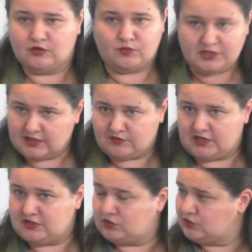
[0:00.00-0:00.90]
We are
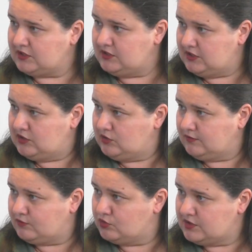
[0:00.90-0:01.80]
ready to continue,
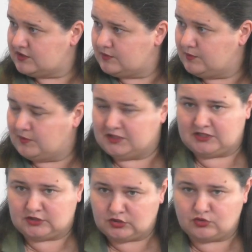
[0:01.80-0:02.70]
of course, but
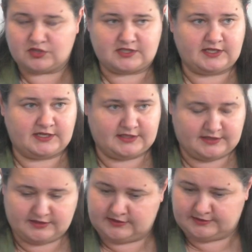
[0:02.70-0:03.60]
it looks
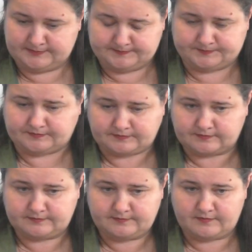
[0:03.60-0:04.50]
like, uh,
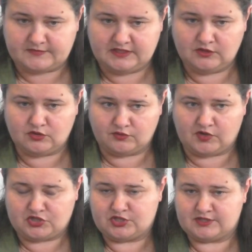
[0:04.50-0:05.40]
you know,
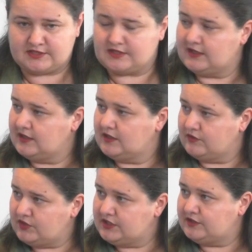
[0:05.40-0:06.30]
Russians
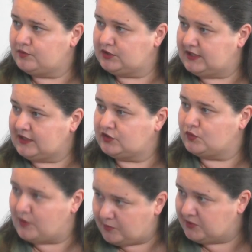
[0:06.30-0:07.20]
really would like to
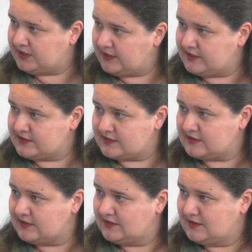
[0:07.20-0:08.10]
weaponize
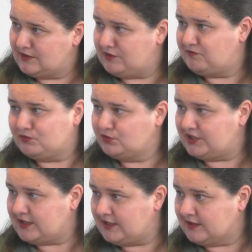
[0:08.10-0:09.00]
the food
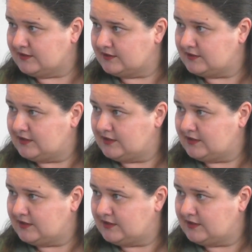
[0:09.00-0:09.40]
again.